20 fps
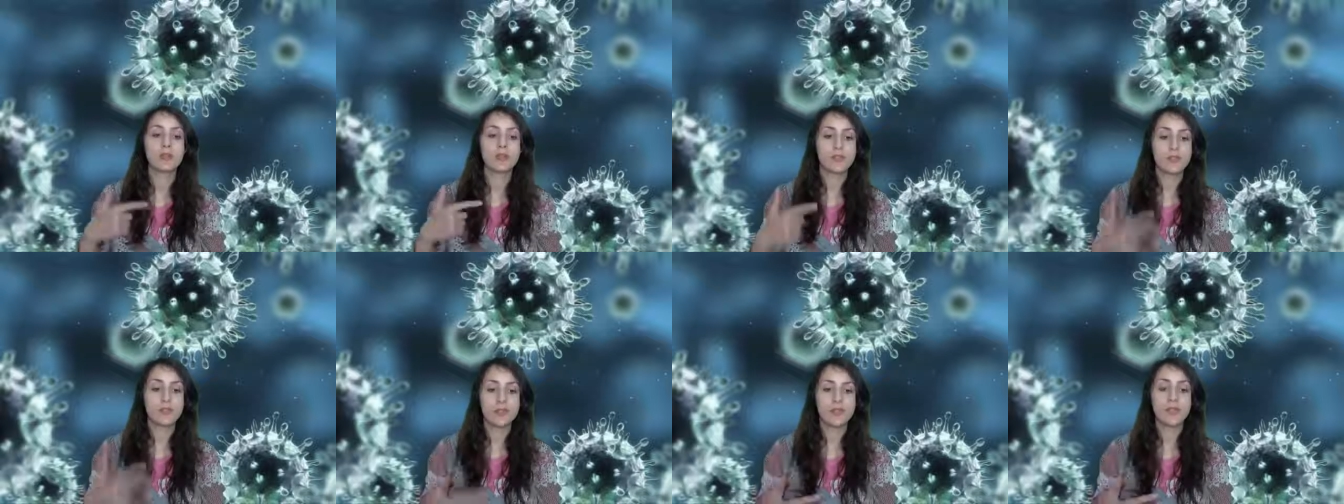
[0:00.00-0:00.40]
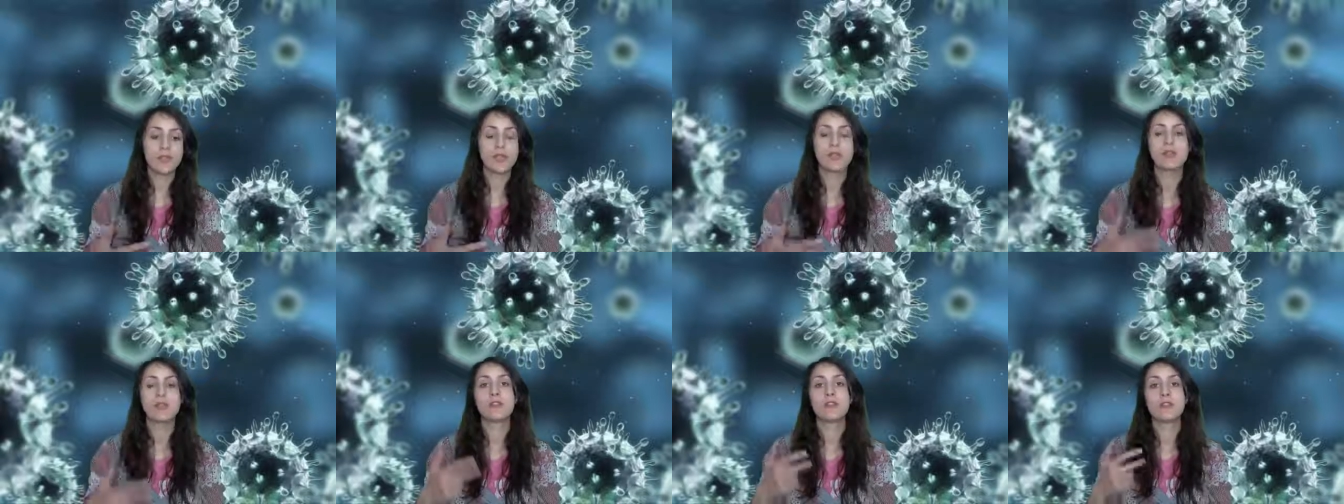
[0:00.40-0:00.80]

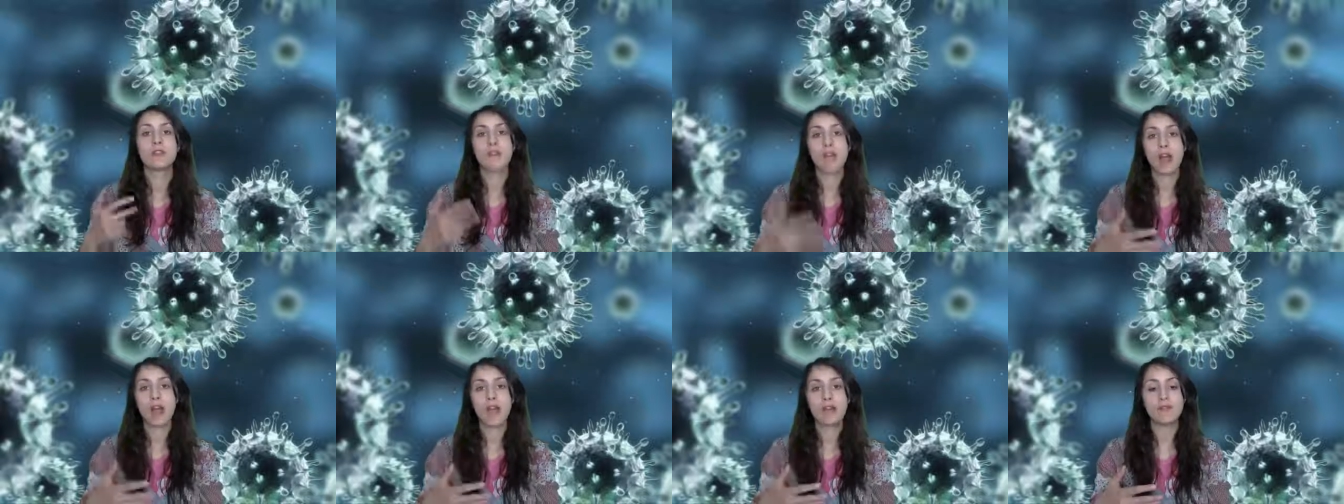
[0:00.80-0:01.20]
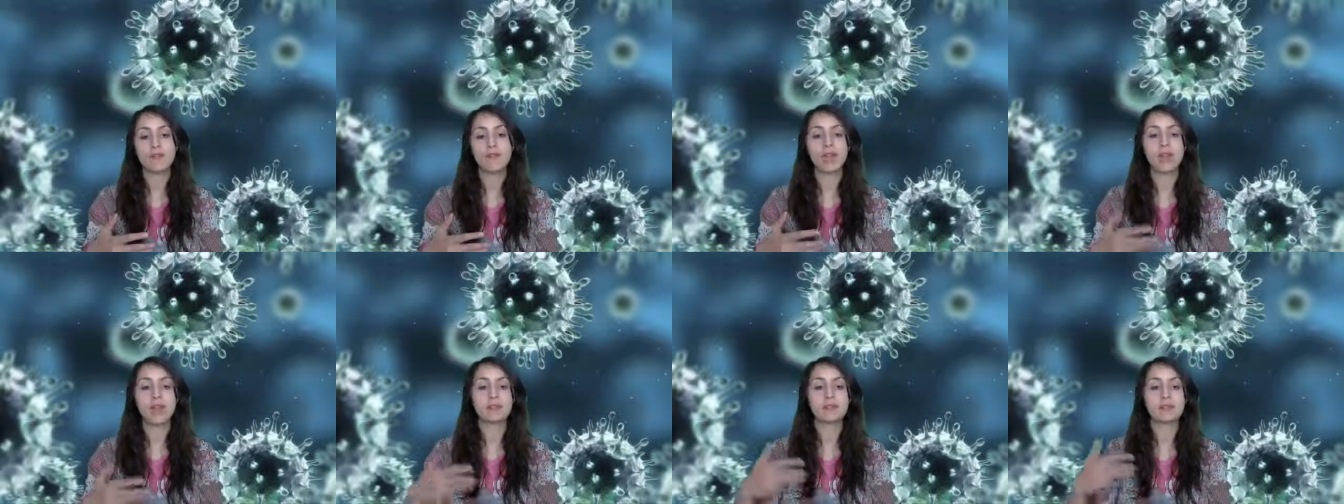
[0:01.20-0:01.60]
3, 5,
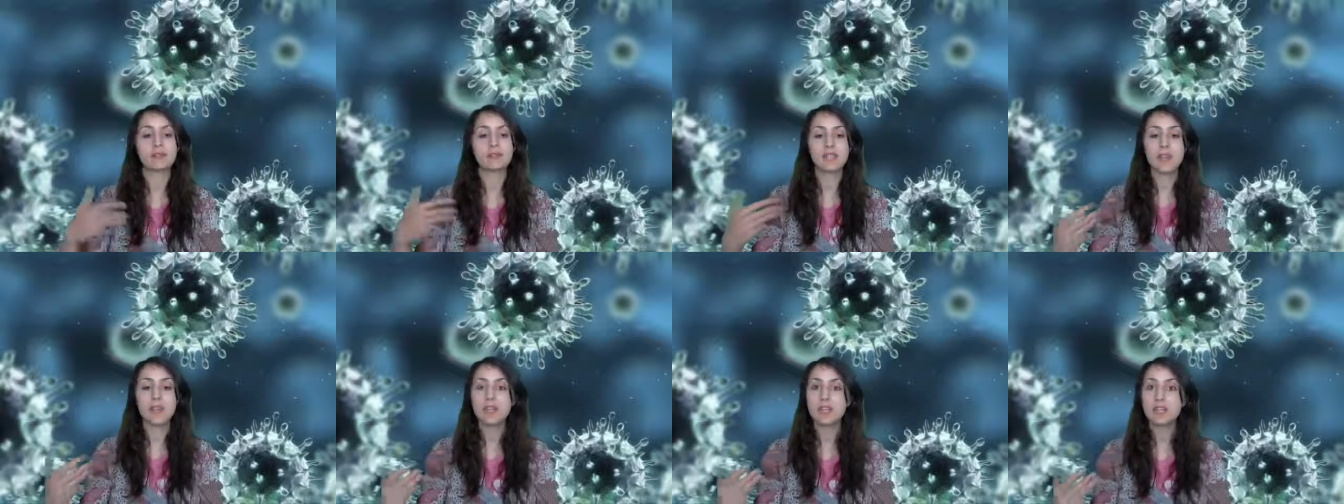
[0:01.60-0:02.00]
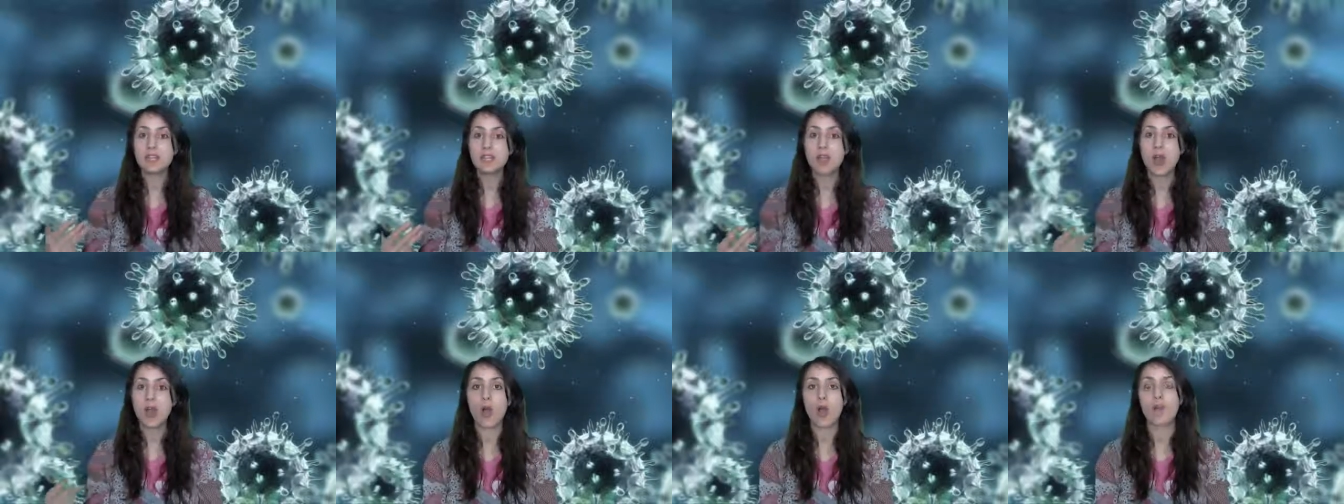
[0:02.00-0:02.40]
and
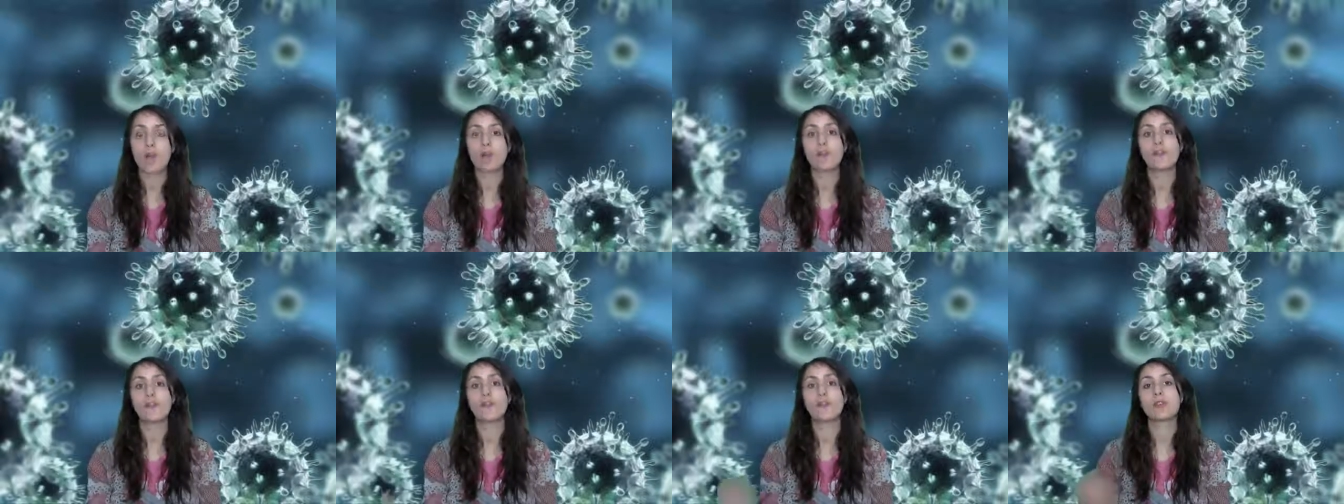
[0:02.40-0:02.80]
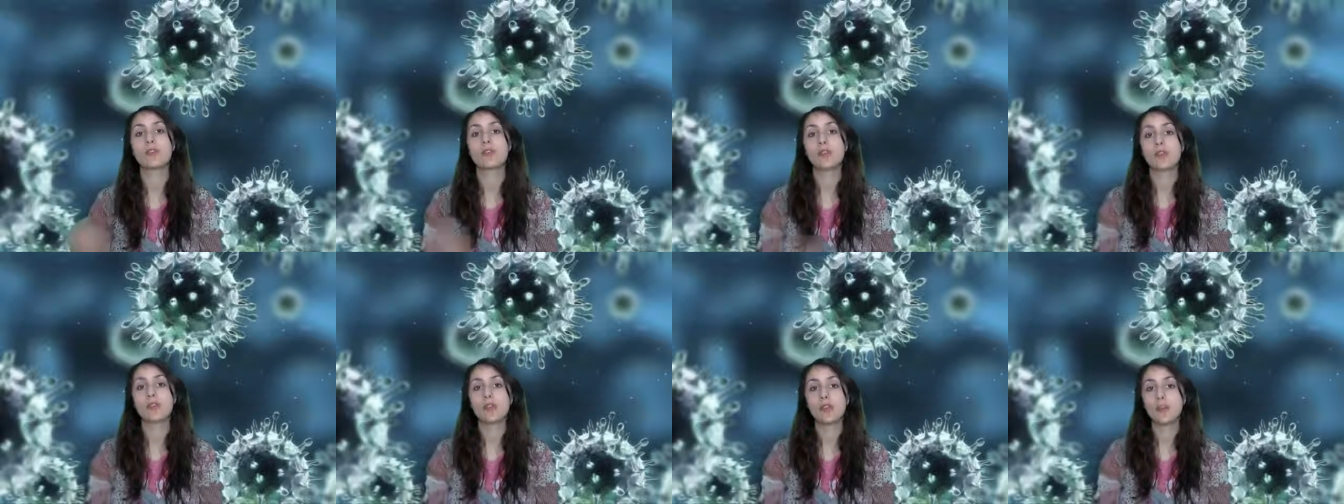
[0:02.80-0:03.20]
7 of
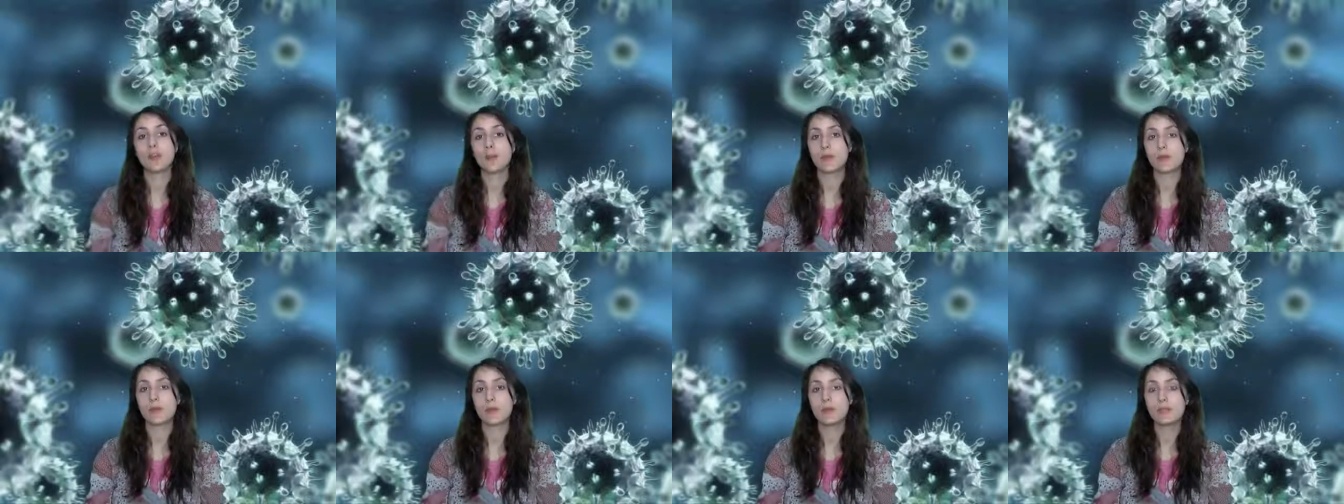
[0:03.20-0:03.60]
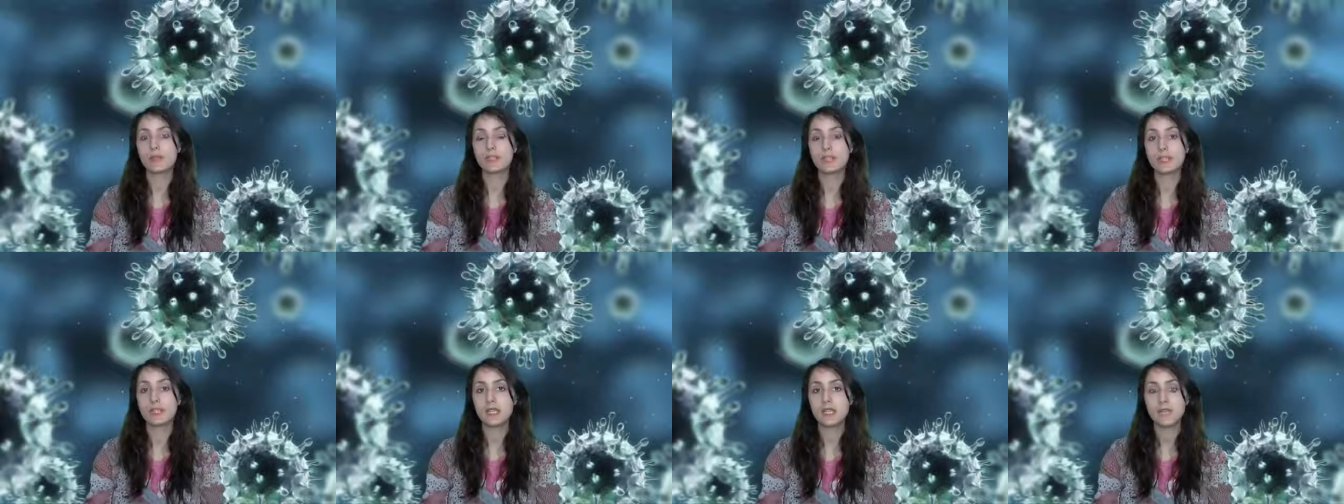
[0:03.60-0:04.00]

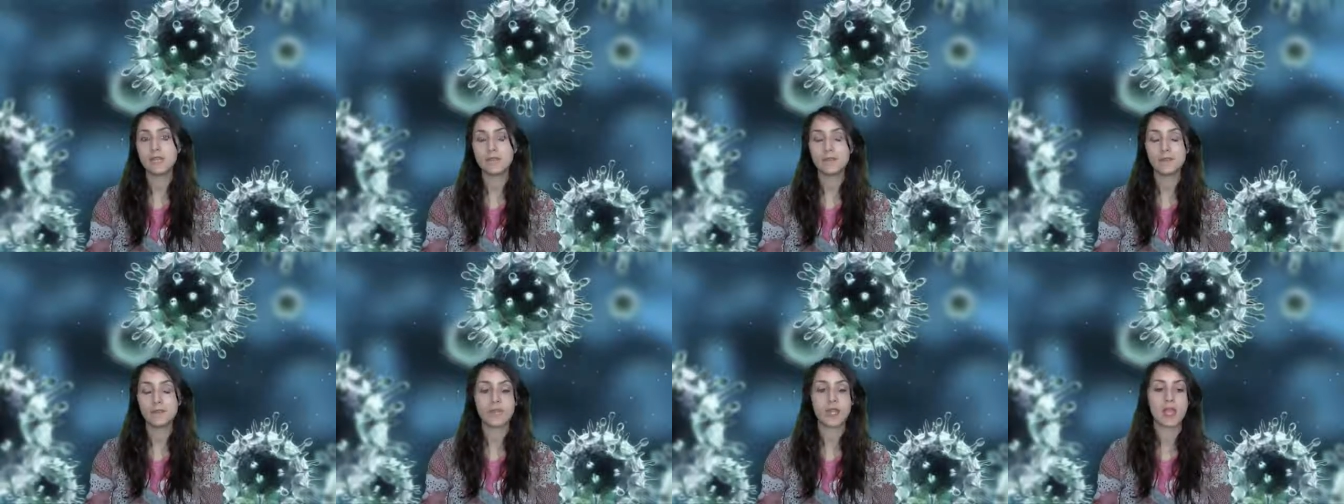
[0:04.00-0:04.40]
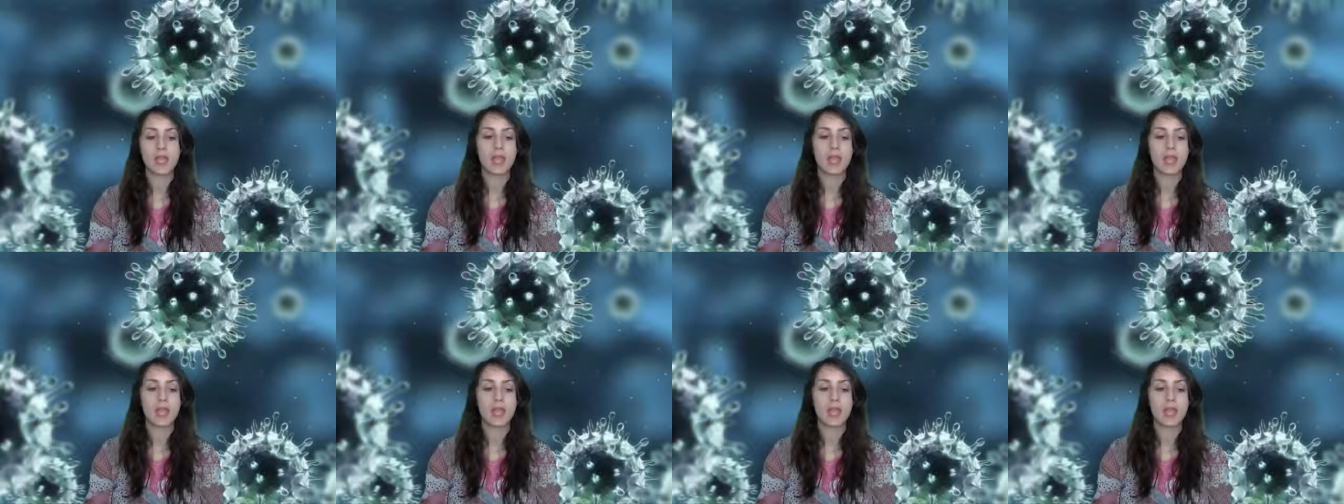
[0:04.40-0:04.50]
hemagglutinin,